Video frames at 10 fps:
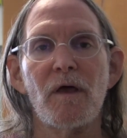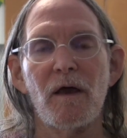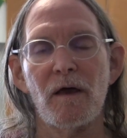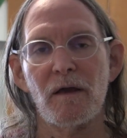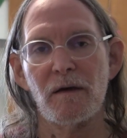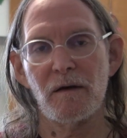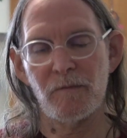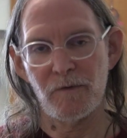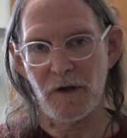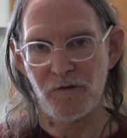And
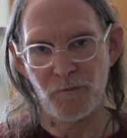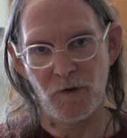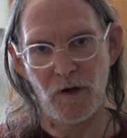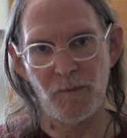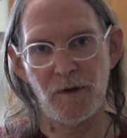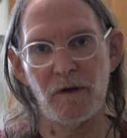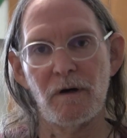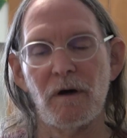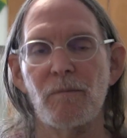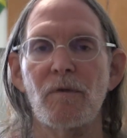yes, becoming
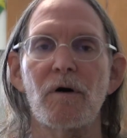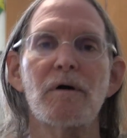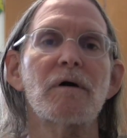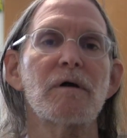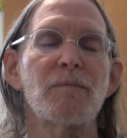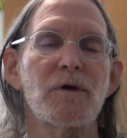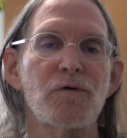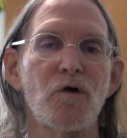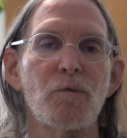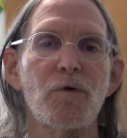a monk can be a
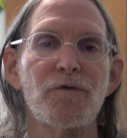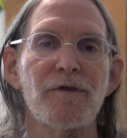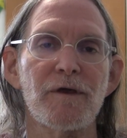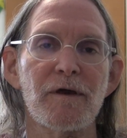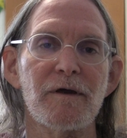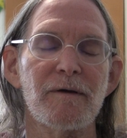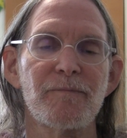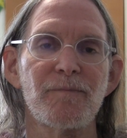noble thing,